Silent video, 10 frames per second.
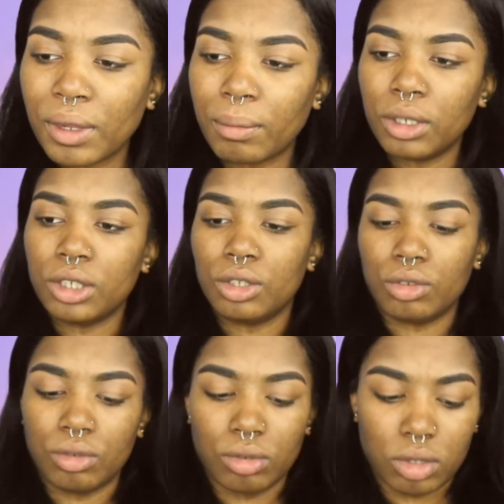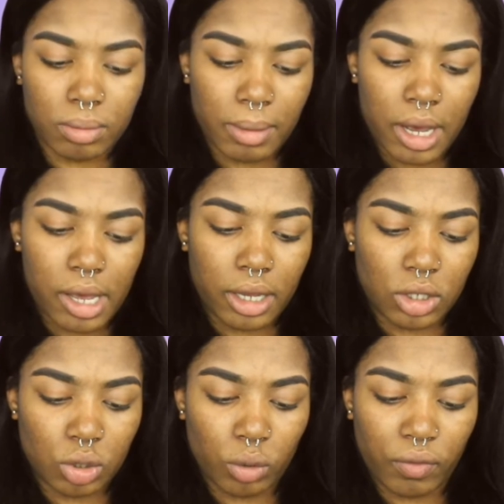I'm going to use
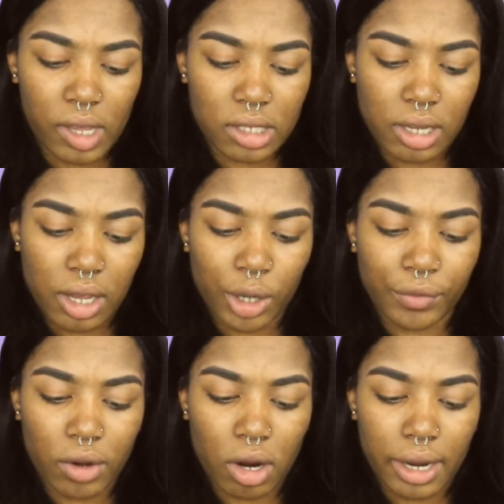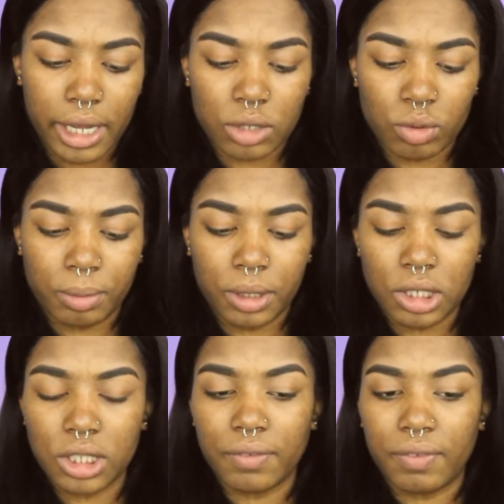my Too Faced Hangover RX
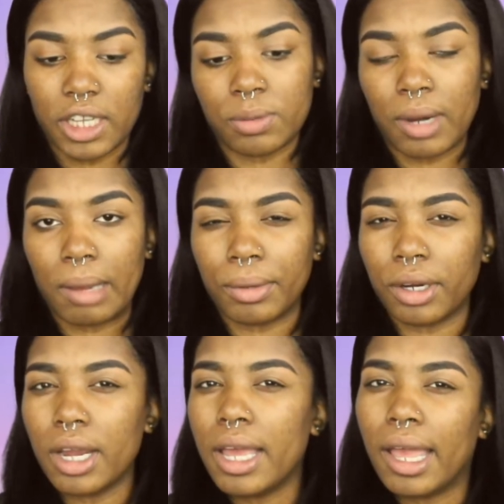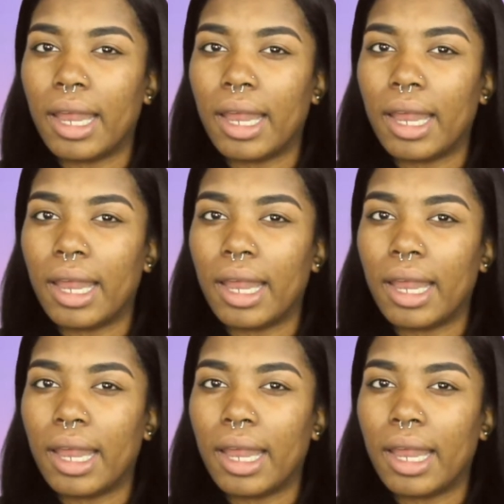Replenishing Face Primer.